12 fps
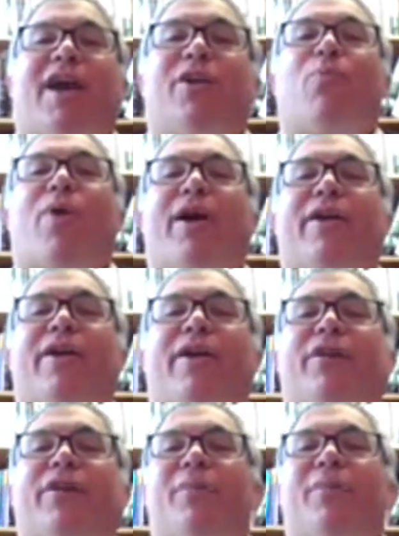and a wider
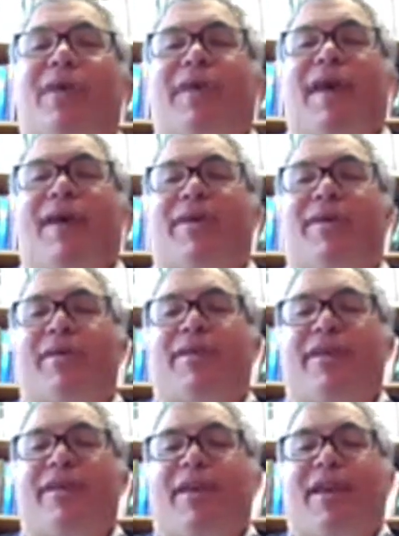European layer,
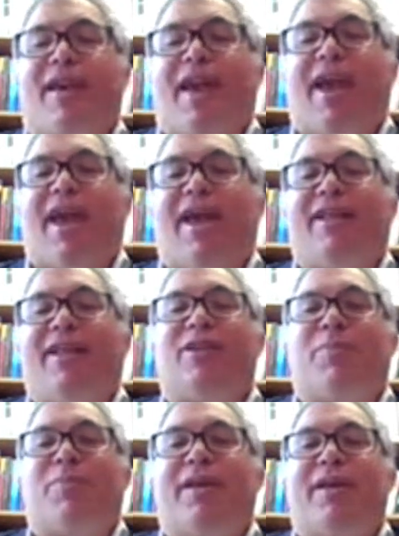and
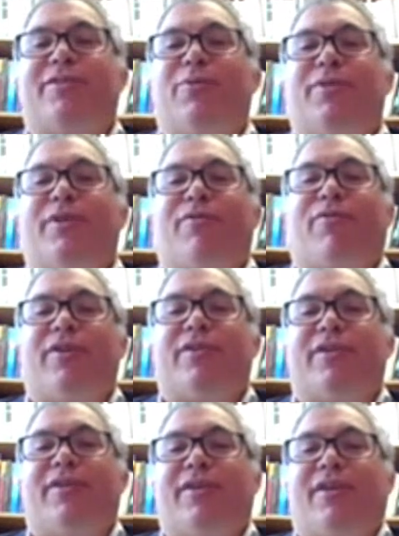this play is no different.